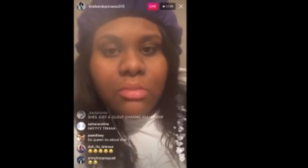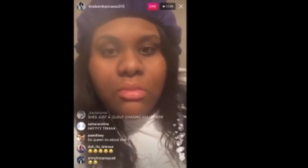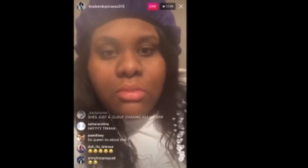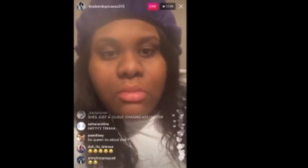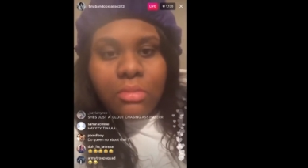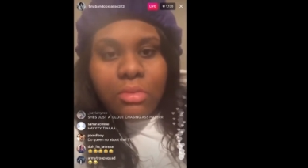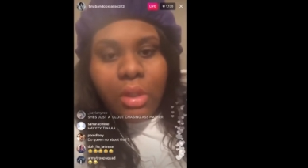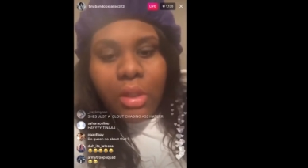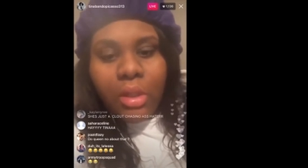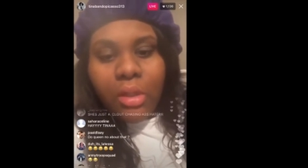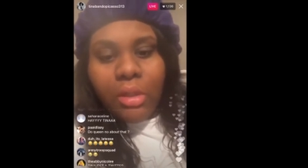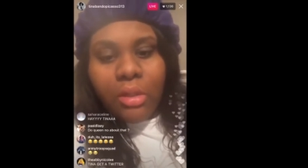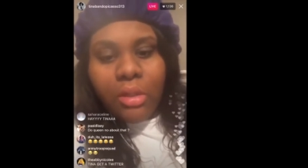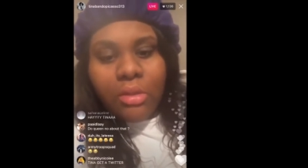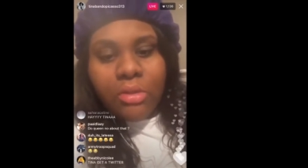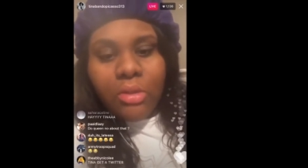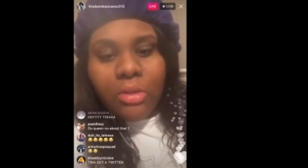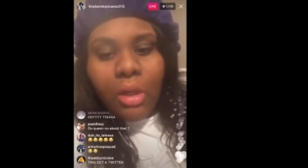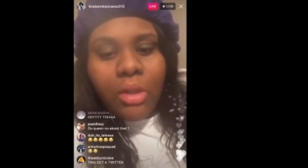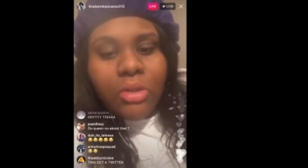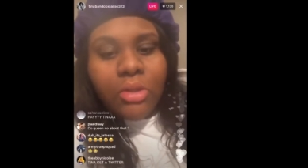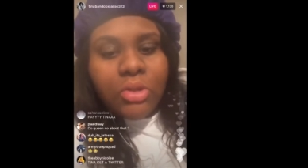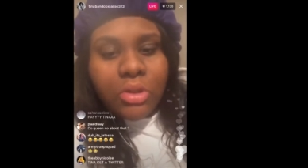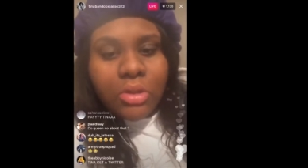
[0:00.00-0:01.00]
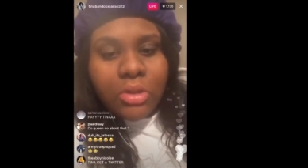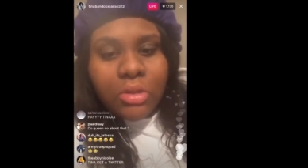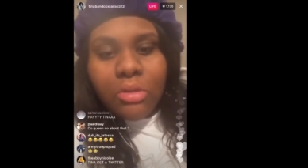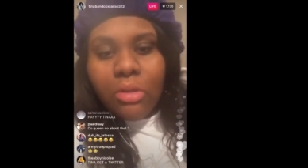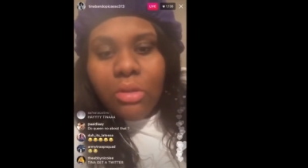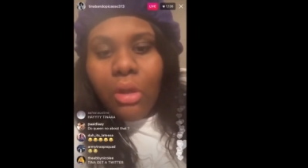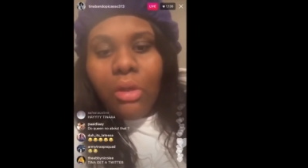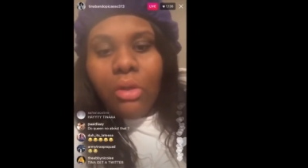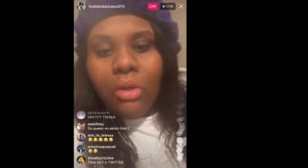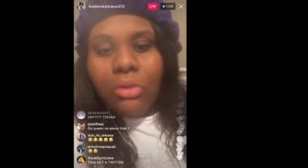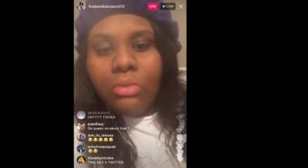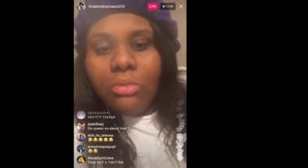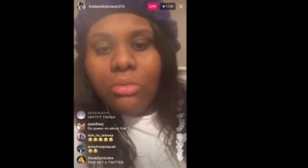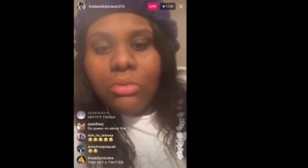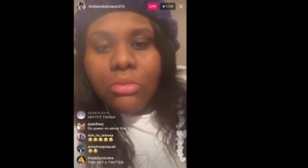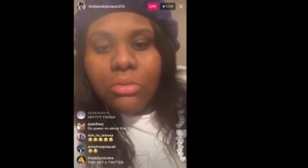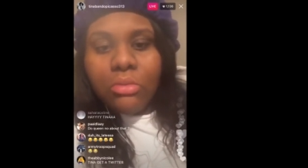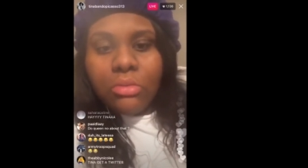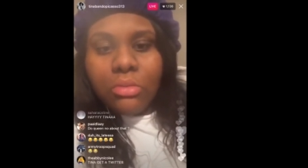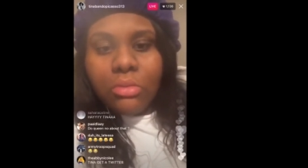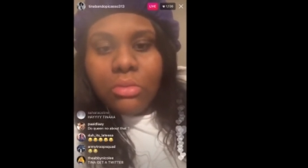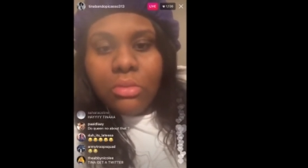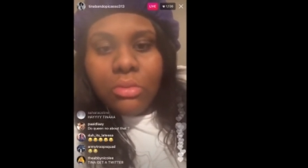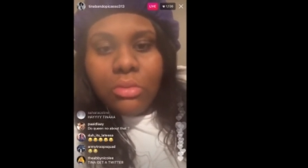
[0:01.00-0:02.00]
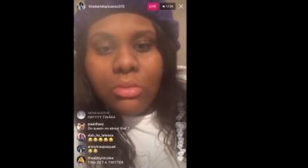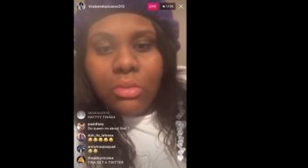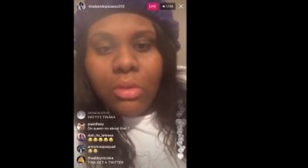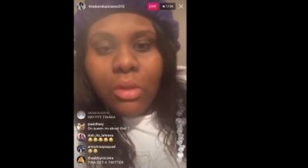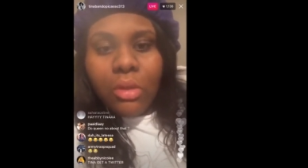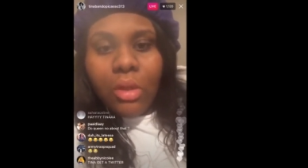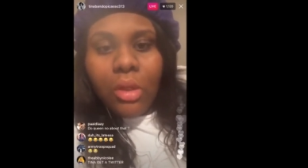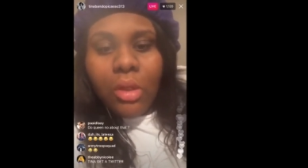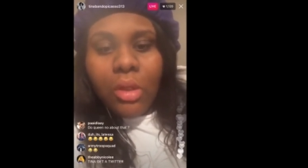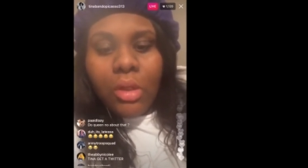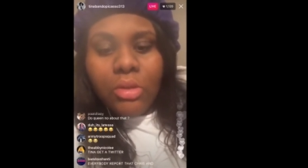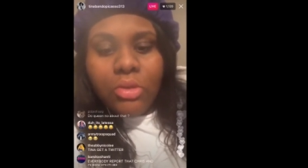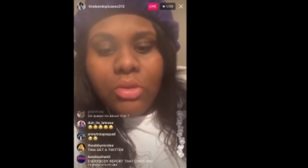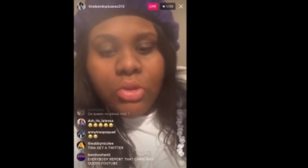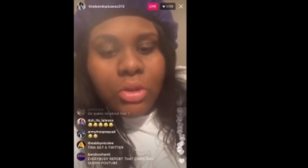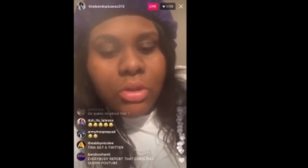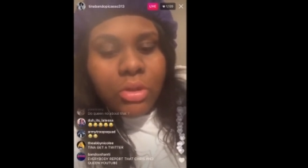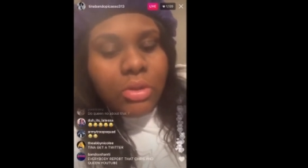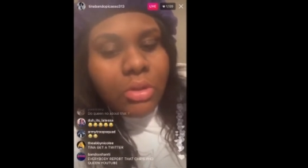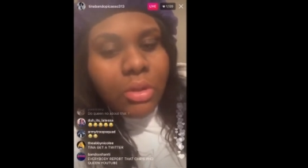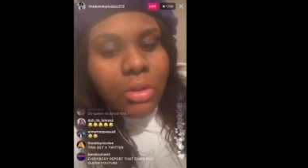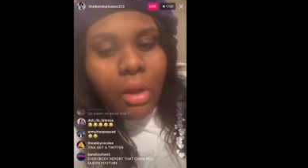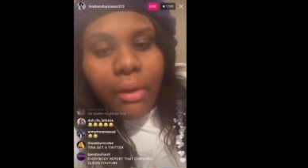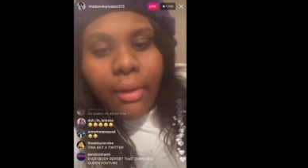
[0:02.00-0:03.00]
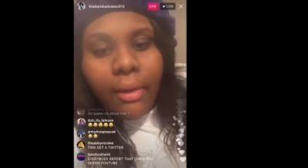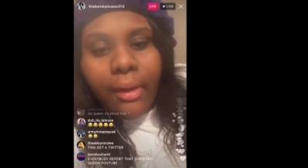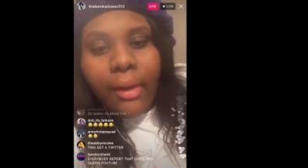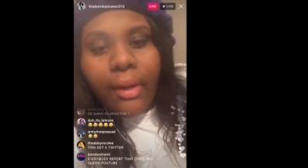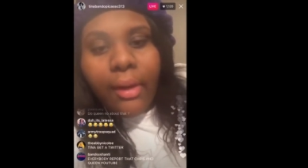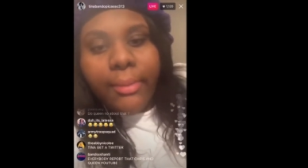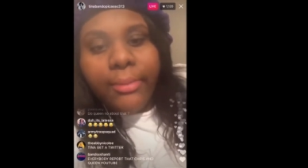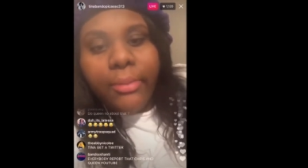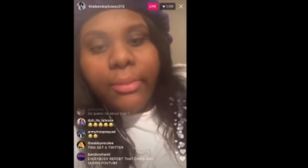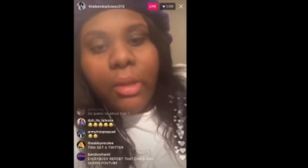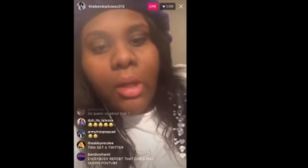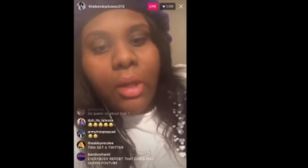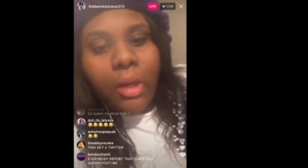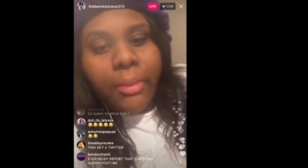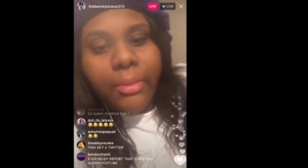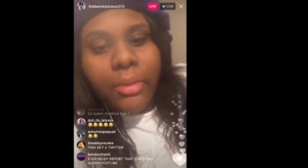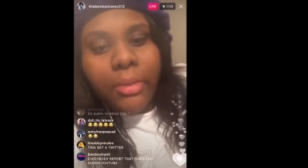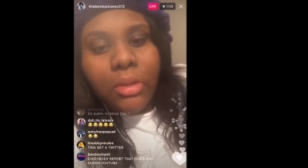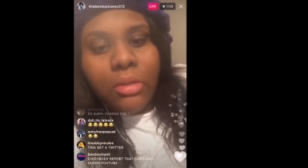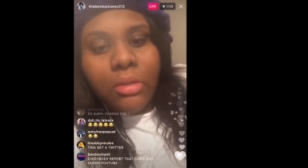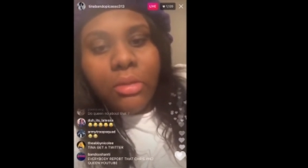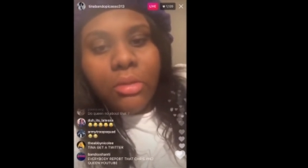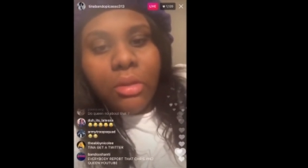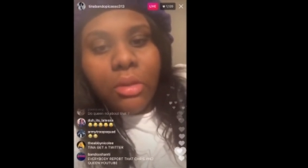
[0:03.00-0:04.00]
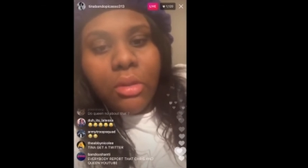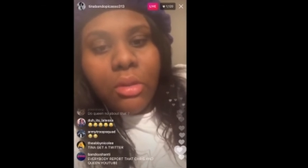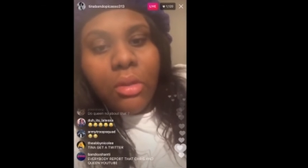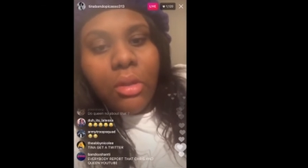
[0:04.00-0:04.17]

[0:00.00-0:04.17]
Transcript: Yeah, y'all just know. Yeah. Just know how I'm coming.